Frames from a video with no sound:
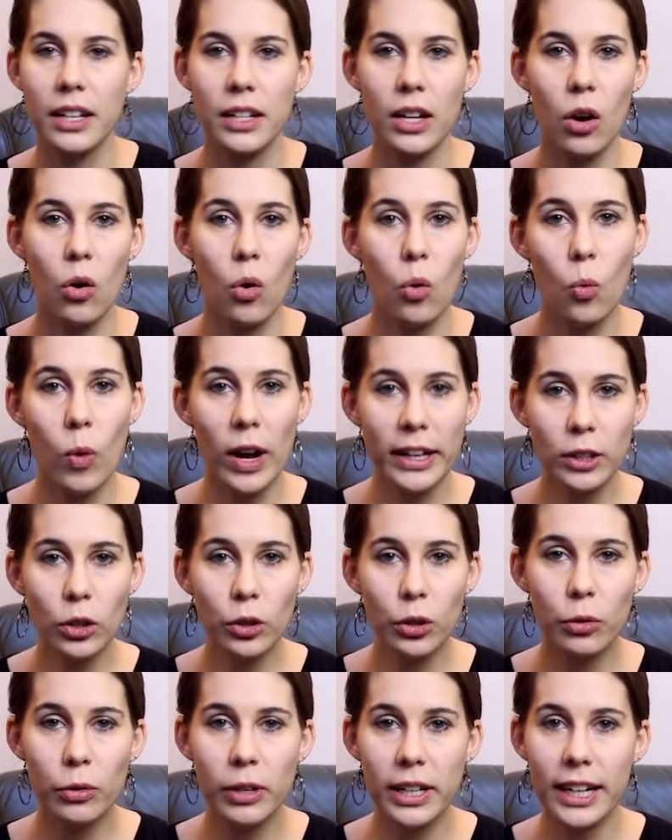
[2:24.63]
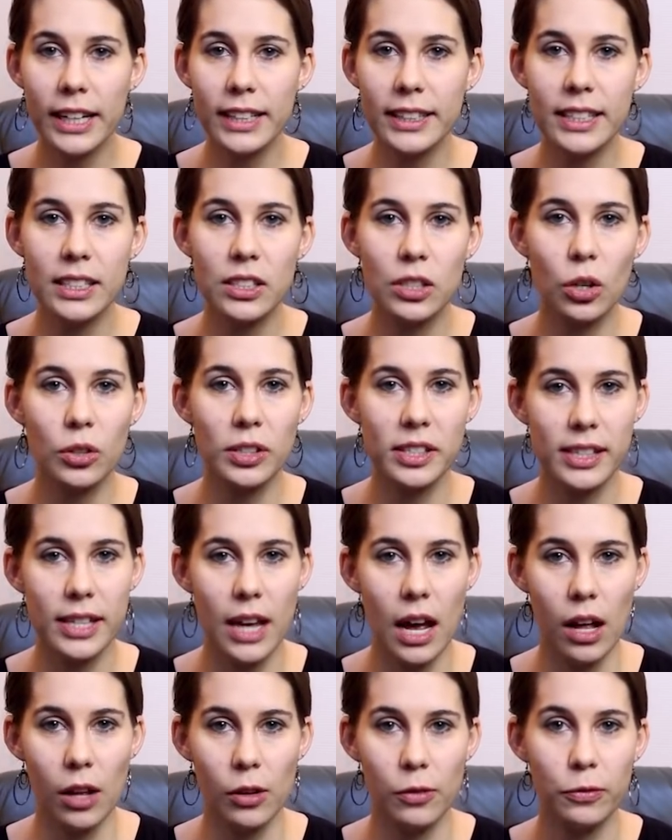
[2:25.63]
Now, when you create this
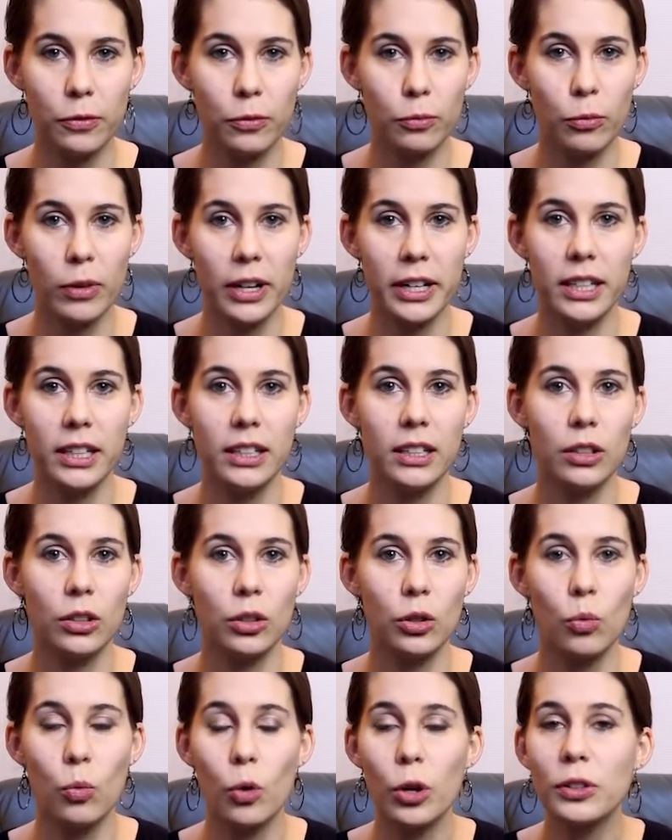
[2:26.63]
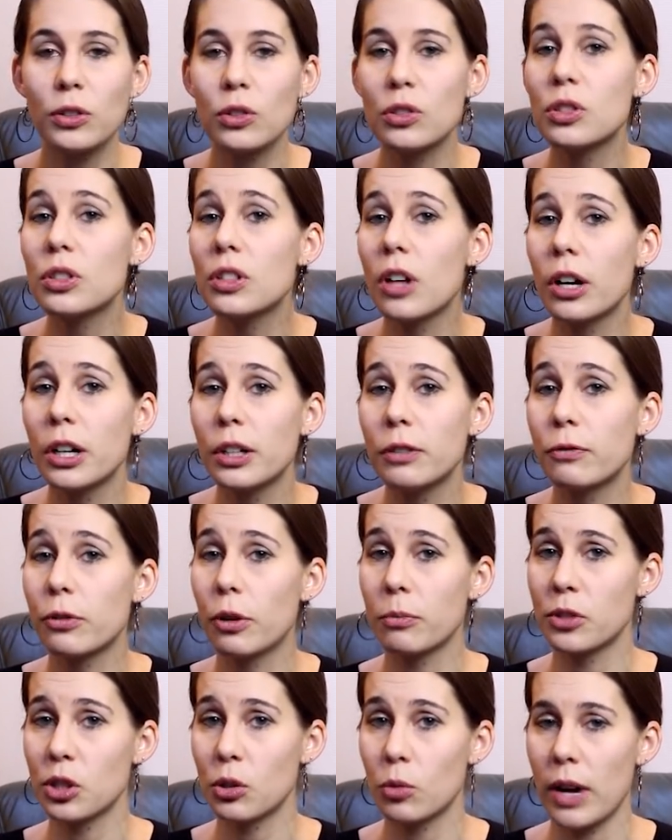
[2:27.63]
yourself, when you want to start
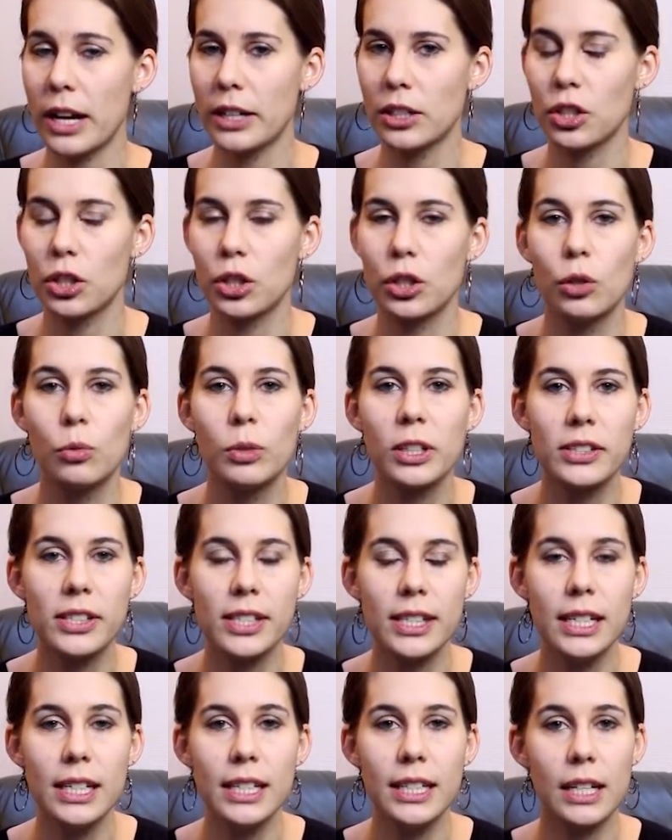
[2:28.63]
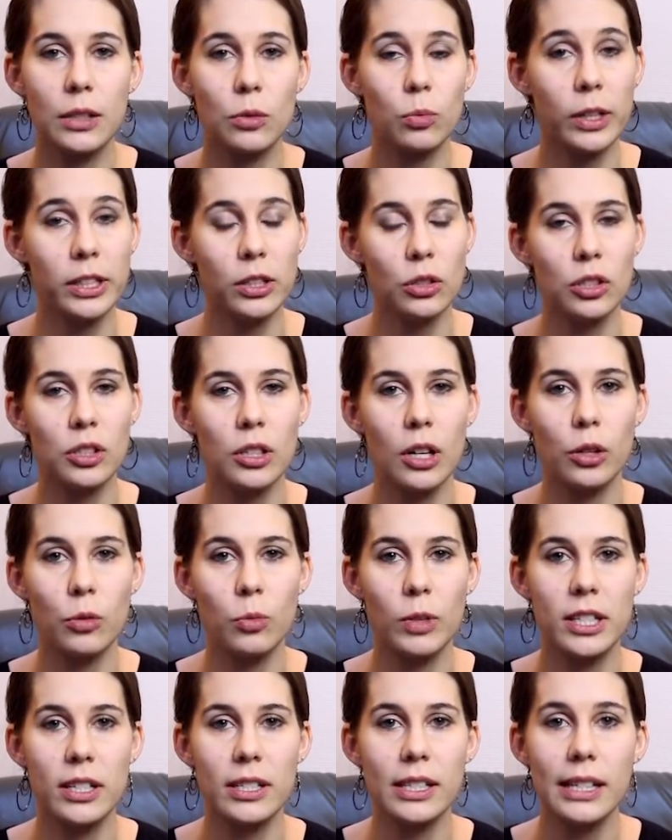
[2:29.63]
from scratch, you will see that when you
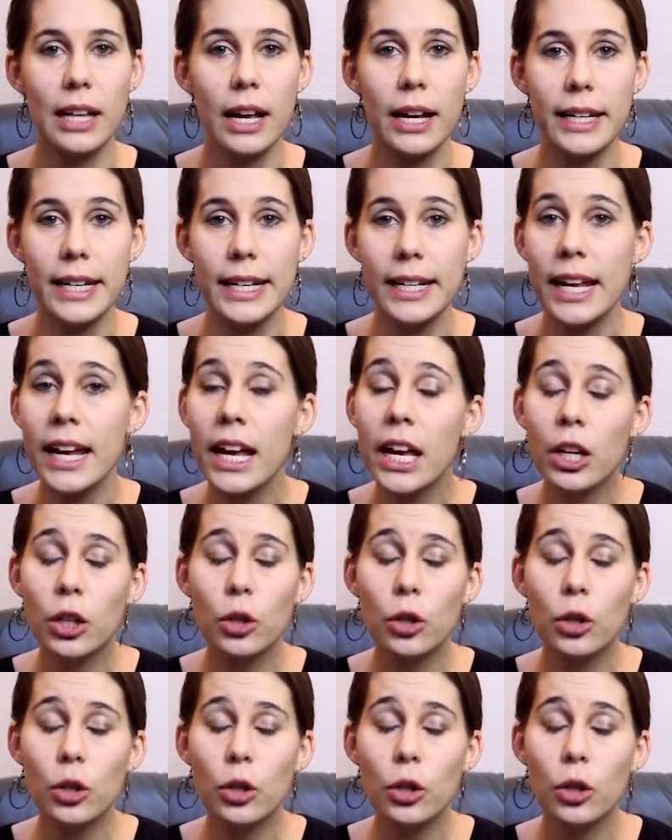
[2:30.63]
start with slide-in,